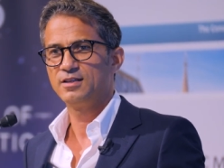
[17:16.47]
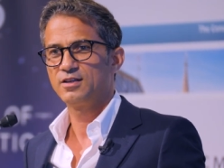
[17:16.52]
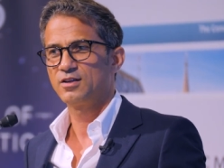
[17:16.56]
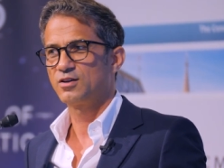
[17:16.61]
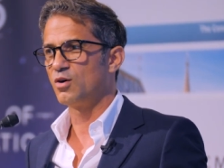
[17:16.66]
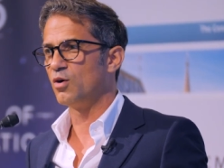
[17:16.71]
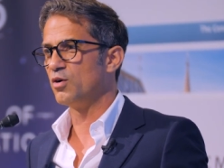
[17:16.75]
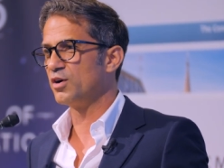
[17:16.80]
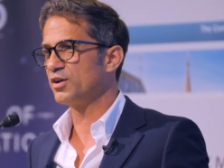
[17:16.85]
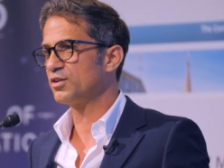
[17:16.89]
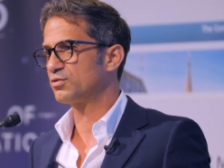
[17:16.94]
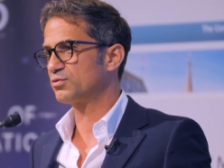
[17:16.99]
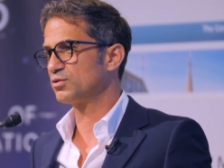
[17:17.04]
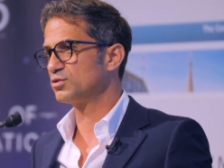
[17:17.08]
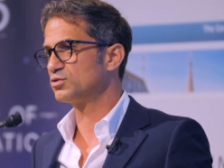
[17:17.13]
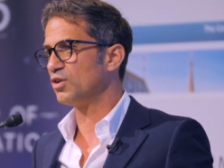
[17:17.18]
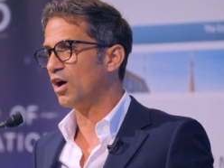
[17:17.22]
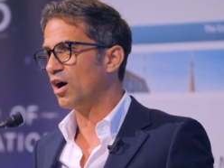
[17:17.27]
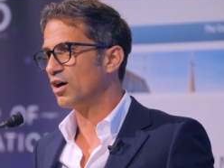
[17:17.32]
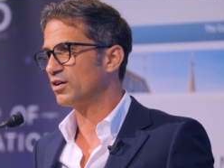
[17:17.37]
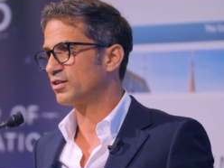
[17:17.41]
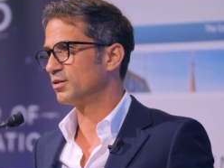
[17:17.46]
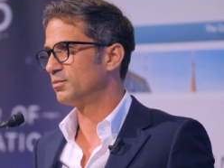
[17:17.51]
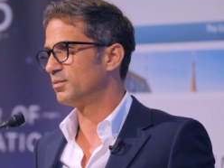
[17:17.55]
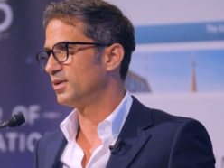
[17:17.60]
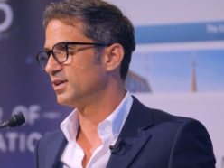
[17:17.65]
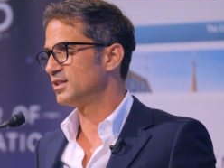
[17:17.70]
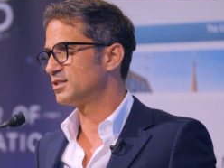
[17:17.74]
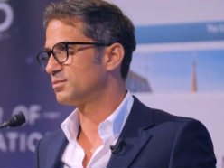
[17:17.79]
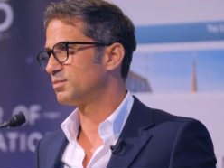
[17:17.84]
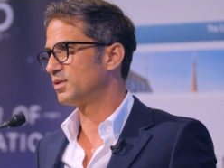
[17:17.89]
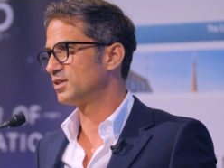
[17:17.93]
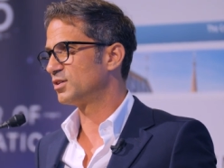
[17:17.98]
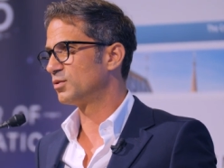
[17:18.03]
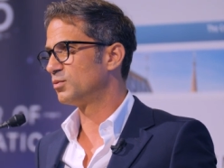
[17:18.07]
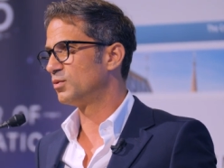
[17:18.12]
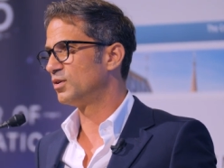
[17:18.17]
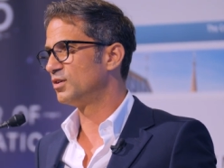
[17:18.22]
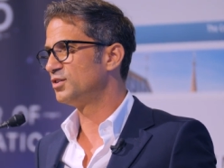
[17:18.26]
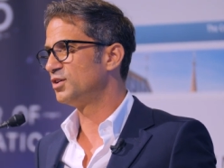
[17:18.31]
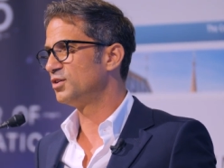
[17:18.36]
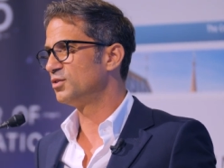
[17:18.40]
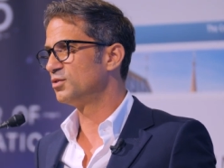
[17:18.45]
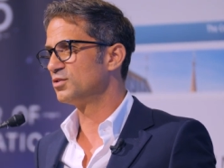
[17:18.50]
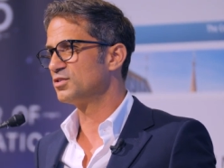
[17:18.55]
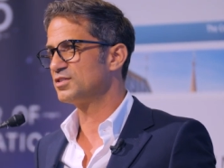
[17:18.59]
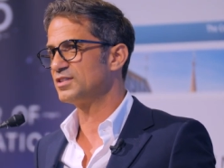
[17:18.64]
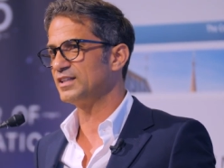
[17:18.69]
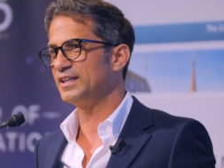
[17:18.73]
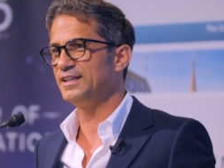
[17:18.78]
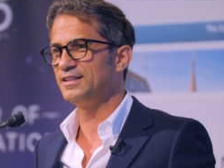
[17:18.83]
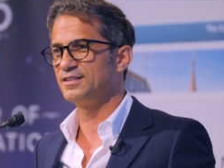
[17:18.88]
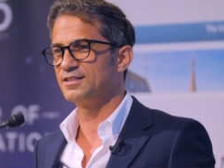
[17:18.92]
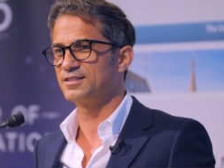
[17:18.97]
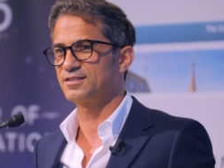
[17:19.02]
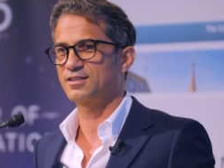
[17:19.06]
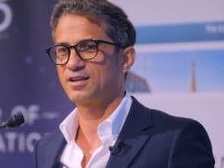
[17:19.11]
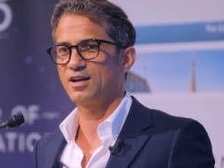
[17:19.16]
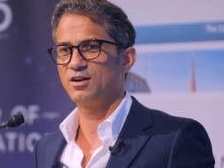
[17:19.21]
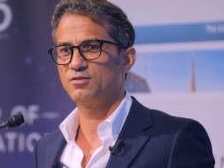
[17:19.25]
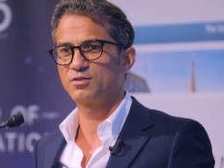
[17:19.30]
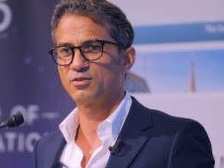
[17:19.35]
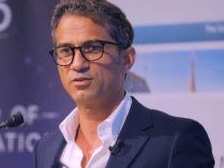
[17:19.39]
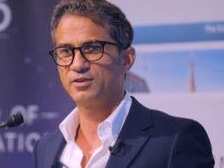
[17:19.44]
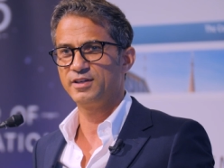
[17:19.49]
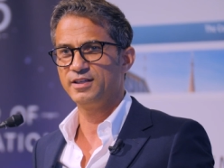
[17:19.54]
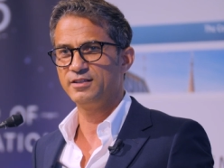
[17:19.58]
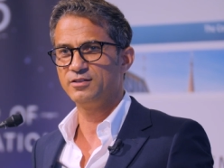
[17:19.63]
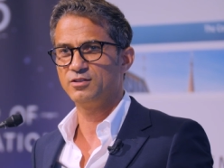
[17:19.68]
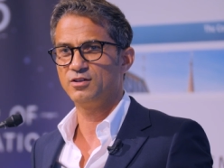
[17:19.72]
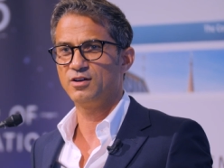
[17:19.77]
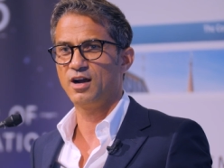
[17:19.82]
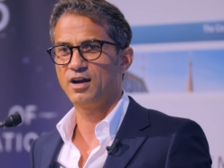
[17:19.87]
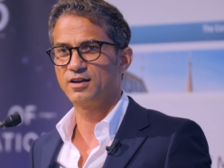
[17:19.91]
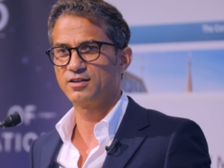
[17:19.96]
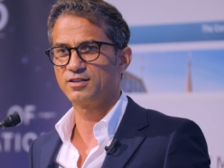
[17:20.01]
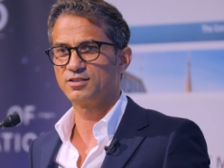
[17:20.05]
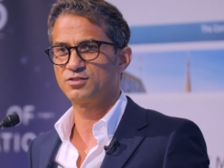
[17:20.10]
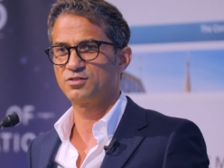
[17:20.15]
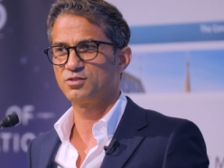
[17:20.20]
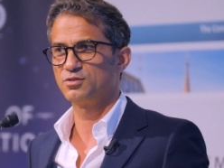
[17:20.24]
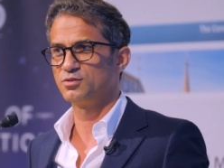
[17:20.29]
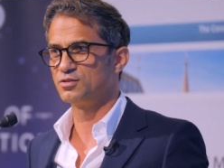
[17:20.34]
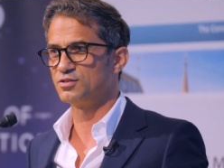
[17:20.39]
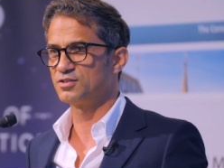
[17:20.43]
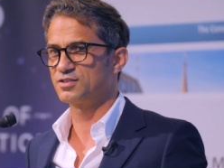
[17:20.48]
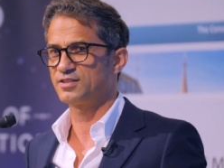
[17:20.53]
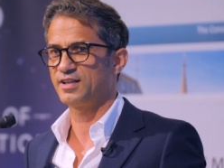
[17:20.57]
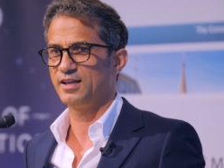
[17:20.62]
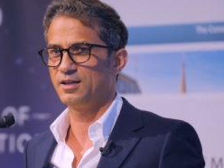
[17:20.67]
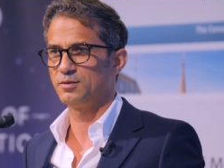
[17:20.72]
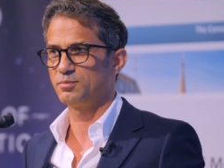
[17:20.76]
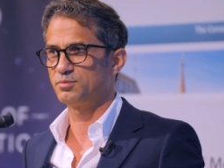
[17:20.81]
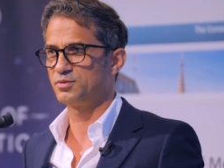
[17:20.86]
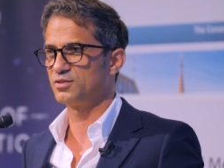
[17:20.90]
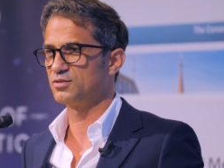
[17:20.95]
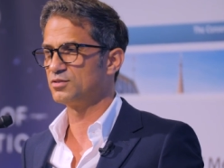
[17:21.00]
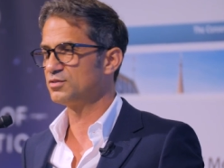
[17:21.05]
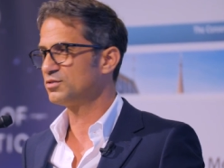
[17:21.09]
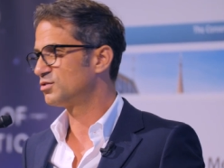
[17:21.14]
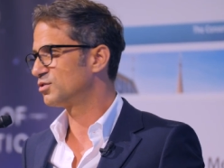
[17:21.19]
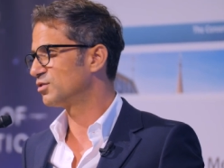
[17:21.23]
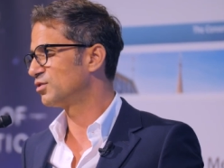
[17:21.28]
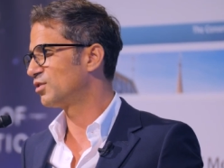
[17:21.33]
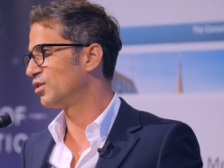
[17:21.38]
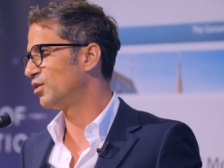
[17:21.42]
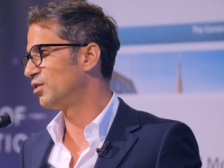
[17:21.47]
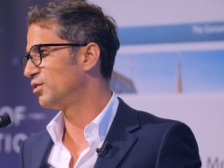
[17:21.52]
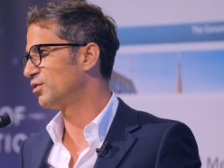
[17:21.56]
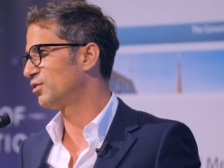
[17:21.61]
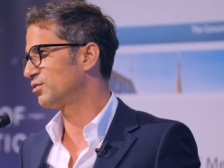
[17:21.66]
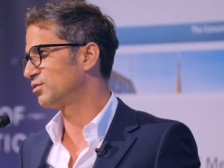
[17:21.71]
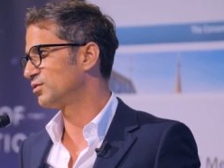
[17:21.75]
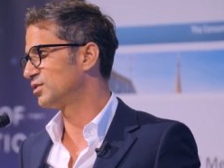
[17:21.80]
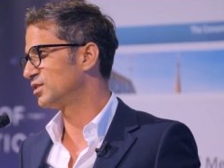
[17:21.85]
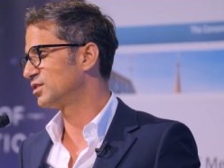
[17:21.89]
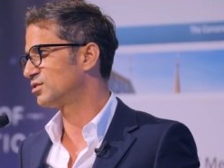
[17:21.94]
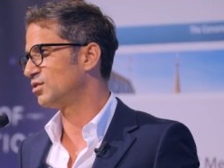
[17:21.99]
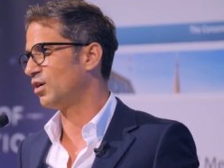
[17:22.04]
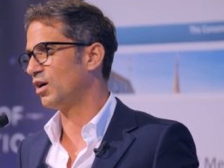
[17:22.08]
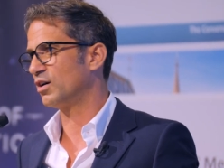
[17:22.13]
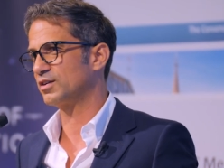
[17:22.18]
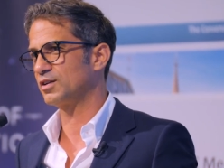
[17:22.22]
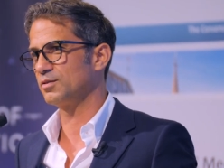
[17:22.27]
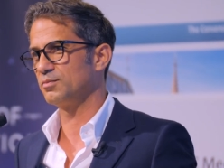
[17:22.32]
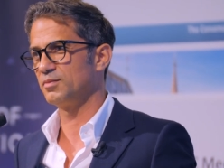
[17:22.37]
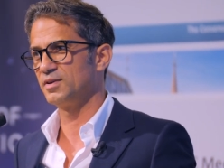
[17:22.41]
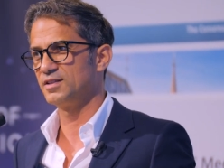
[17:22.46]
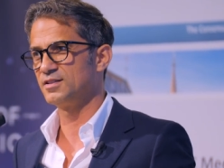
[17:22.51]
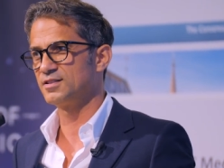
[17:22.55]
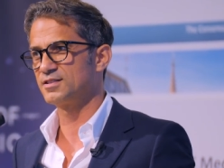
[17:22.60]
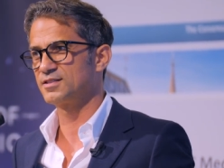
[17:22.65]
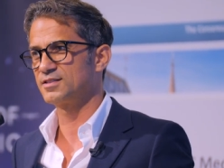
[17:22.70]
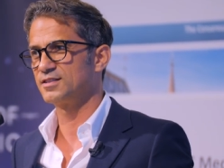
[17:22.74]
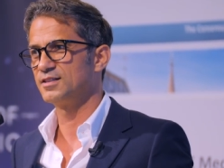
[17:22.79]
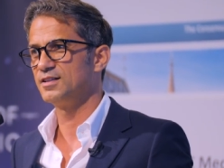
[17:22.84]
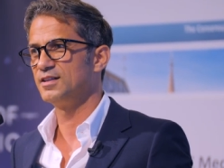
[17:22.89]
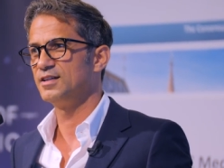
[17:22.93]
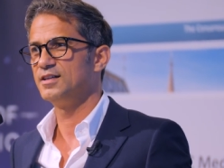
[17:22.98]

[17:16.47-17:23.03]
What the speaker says: going through documents, but you will use e-discovery or other tools help you to go through these documents,